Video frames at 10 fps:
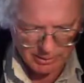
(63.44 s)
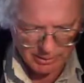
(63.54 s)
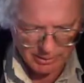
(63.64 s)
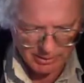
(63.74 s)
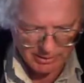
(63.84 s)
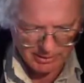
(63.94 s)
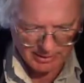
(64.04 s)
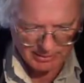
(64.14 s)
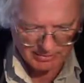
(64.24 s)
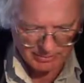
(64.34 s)
It's like
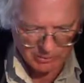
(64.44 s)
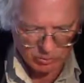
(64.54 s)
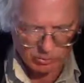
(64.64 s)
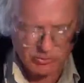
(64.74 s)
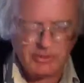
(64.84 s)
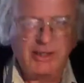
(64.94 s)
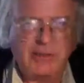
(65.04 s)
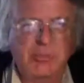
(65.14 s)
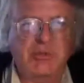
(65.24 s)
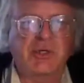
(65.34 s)
almost
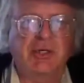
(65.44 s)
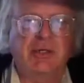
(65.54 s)
90%.